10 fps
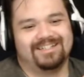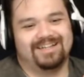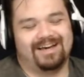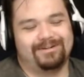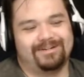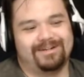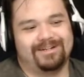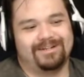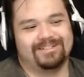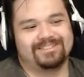I don't know, you
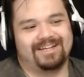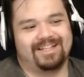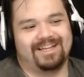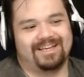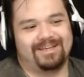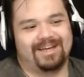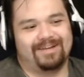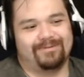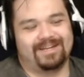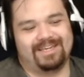know, it's kind of like you kind of
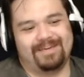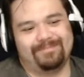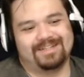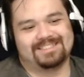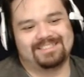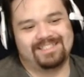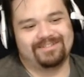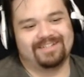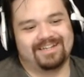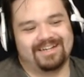want to keep it a
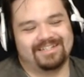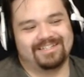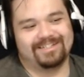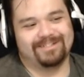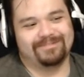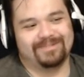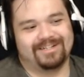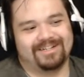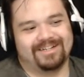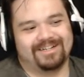secret kind of deal, but
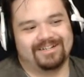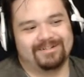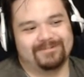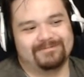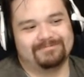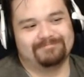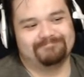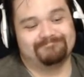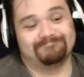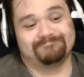uh
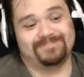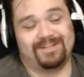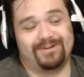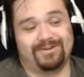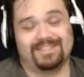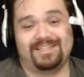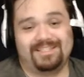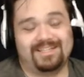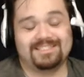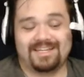you know, it
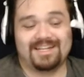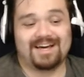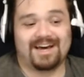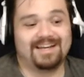does get hot.